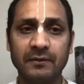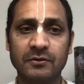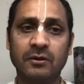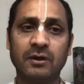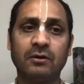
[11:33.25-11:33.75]

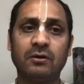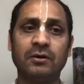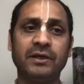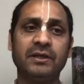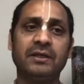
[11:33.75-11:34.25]
So
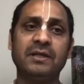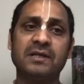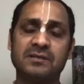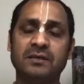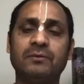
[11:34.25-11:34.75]
only
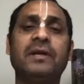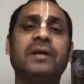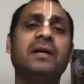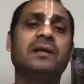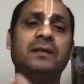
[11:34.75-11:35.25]
sun will
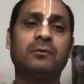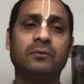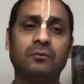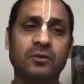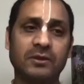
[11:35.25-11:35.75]
drink the
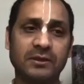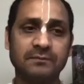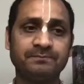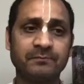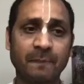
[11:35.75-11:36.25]
water.
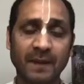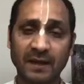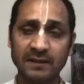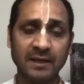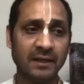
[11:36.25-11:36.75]

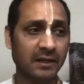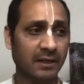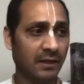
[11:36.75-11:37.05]
And then